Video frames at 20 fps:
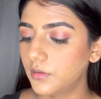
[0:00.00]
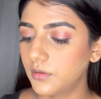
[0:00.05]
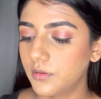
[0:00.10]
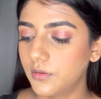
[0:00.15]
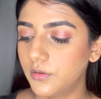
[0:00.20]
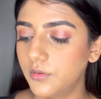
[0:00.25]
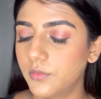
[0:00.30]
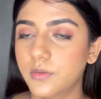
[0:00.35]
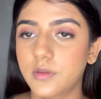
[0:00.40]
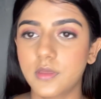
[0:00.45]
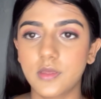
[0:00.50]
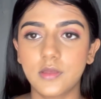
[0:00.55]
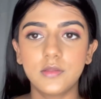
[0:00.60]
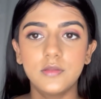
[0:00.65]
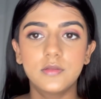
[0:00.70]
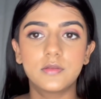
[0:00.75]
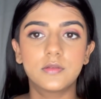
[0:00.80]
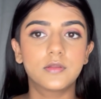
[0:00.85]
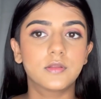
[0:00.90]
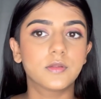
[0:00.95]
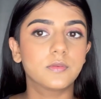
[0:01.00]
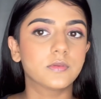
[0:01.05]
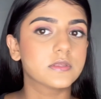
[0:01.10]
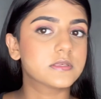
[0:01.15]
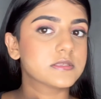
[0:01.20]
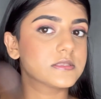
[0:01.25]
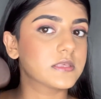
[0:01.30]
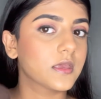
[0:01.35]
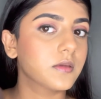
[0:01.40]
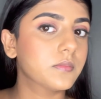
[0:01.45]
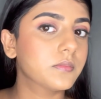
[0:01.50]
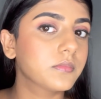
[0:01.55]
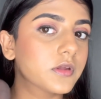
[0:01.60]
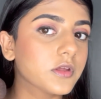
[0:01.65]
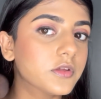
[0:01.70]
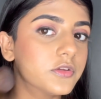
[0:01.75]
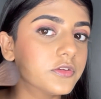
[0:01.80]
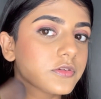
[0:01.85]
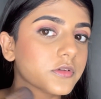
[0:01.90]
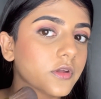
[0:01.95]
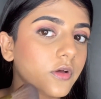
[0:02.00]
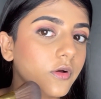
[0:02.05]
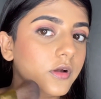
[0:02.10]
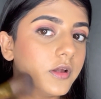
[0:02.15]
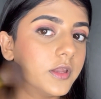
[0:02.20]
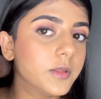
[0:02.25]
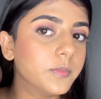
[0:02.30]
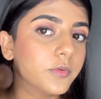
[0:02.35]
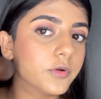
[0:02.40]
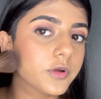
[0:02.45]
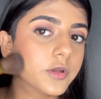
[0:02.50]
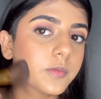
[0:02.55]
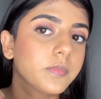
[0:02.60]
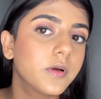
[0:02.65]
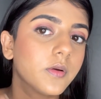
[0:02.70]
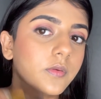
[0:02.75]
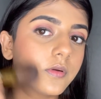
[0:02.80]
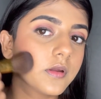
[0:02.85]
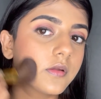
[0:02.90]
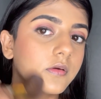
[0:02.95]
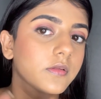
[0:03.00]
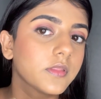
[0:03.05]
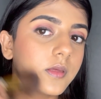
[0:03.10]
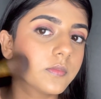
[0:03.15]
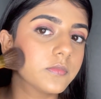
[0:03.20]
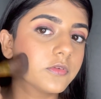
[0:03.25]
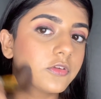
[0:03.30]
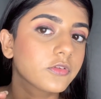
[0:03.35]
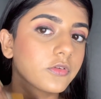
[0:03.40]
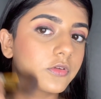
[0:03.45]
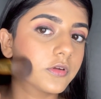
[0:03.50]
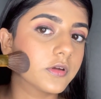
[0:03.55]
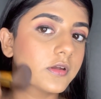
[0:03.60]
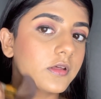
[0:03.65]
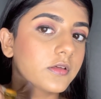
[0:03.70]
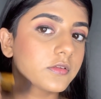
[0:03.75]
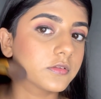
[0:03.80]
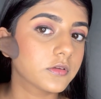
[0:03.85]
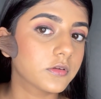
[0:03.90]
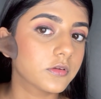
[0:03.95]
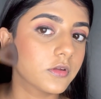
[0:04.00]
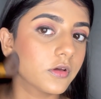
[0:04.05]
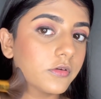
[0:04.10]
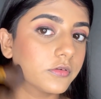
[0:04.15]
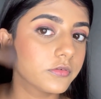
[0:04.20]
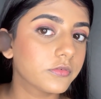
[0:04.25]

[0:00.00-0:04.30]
Okay, on the same brush, now already put a powder on that, I'm just gonna dust it off.